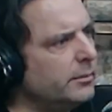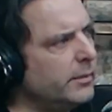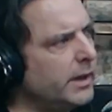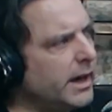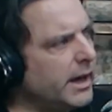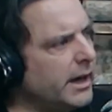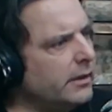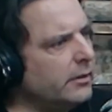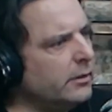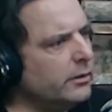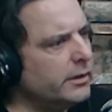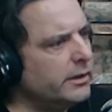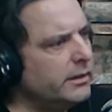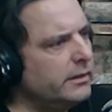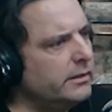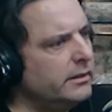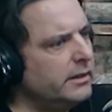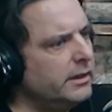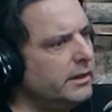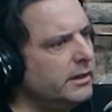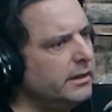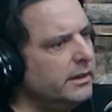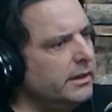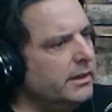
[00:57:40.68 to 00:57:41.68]
that the model
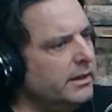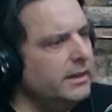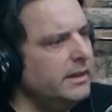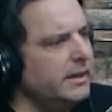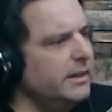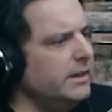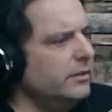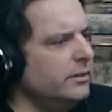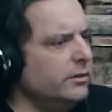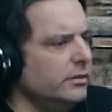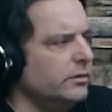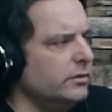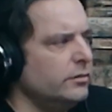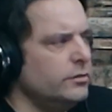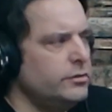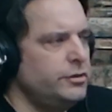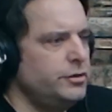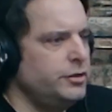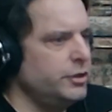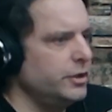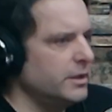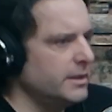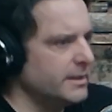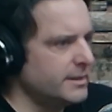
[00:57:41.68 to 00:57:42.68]
it, it isn't
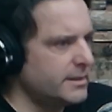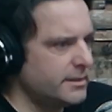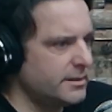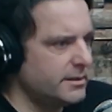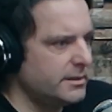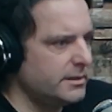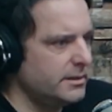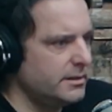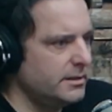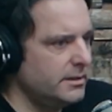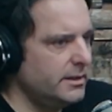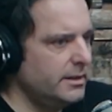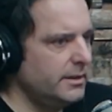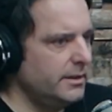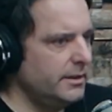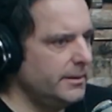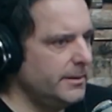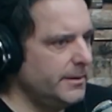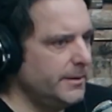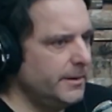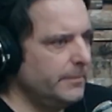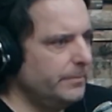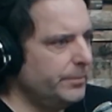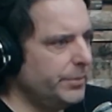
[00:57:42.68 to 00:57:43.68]
just
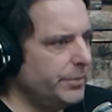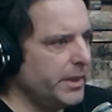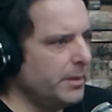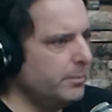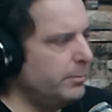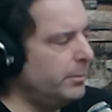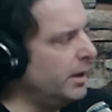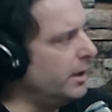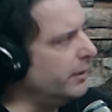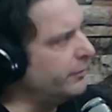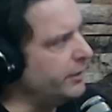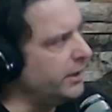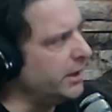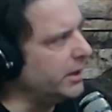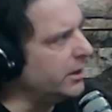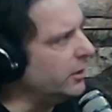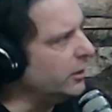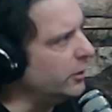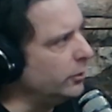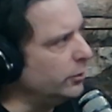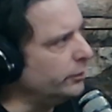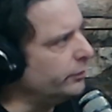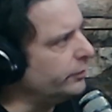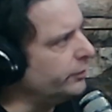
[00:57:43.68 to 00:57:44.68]
puffy
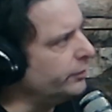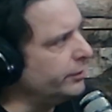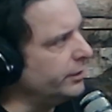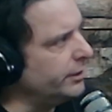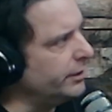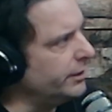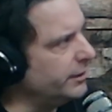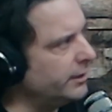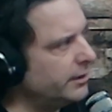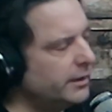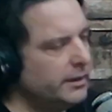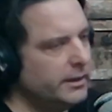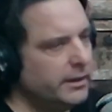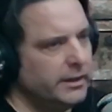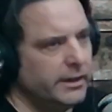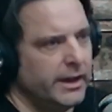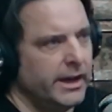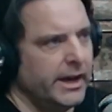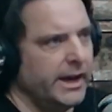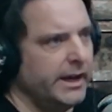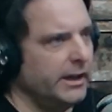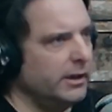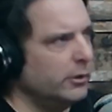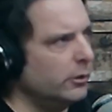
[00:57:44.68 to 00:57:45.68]
coats and
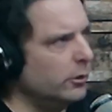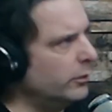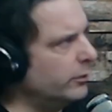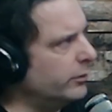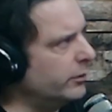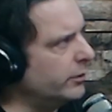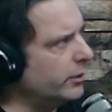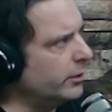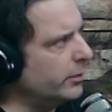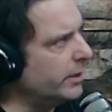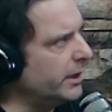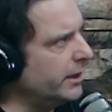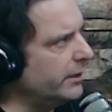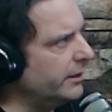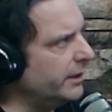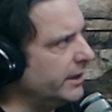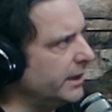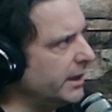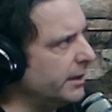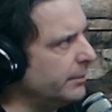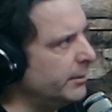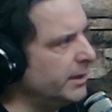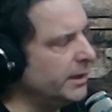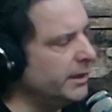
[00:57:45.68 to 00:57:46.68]
hanging over the
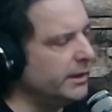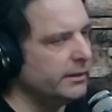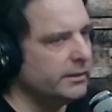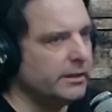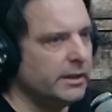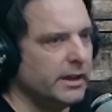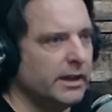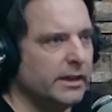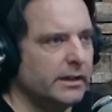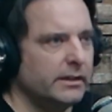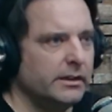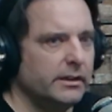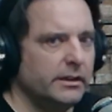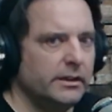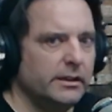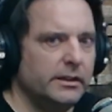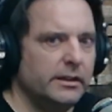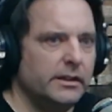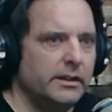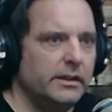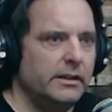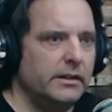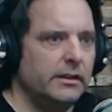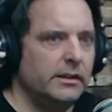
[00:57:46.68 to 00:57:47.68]
railing at
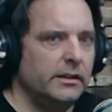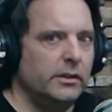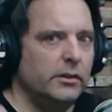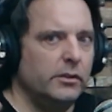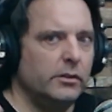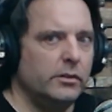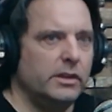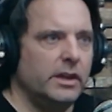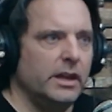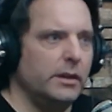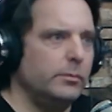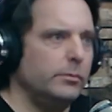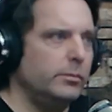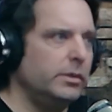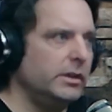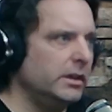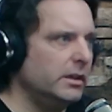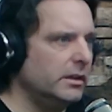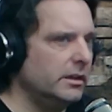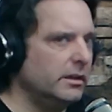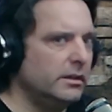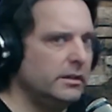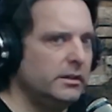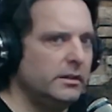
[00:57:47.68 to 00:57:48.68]
Minnetonka. You can
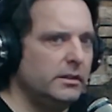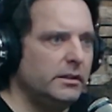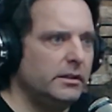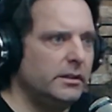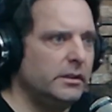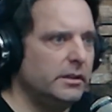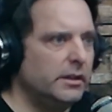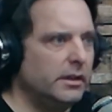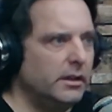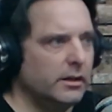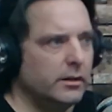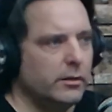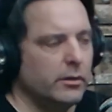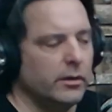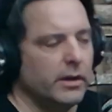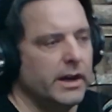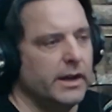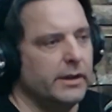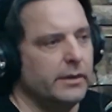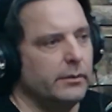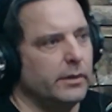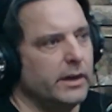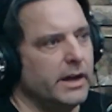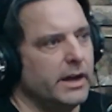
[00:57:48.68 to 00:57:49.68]
be a, a
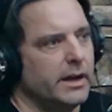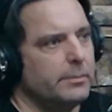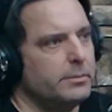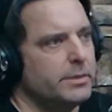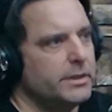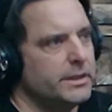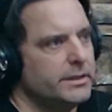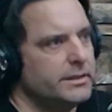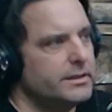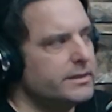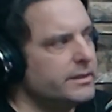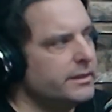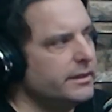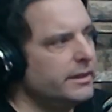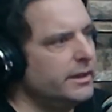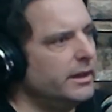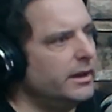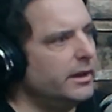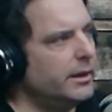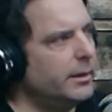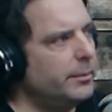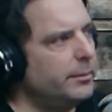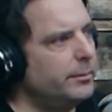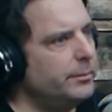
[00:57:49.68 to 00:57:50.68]
Grand Rapids
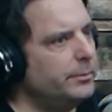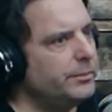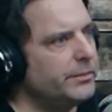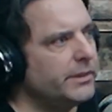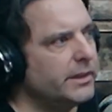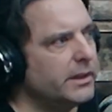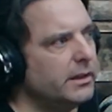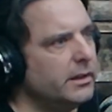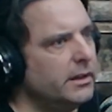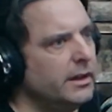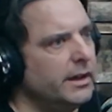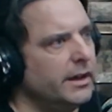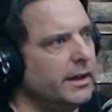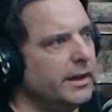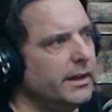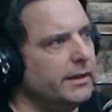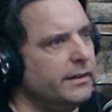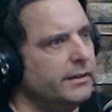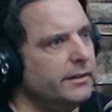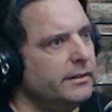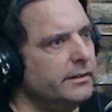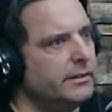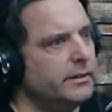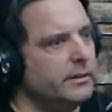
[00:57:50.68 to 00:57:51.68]
um,
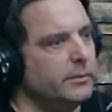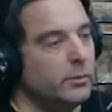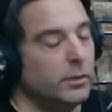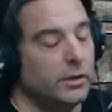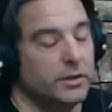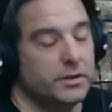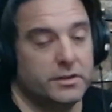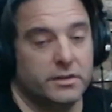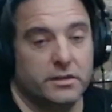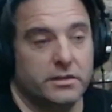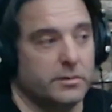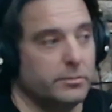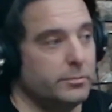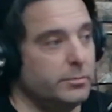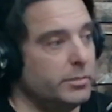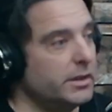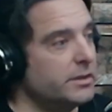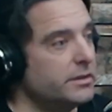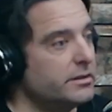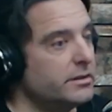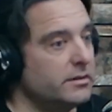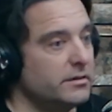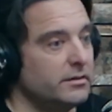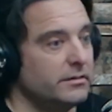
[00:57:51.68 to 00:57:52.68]
and where it's just a
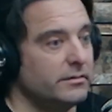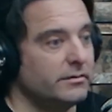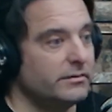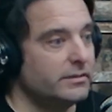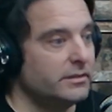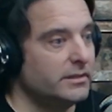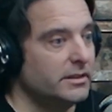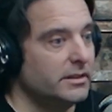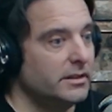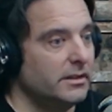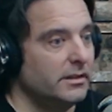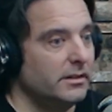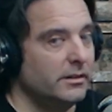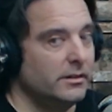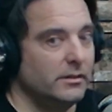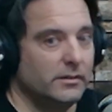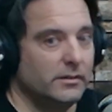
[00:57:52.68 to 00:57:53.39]
bunch of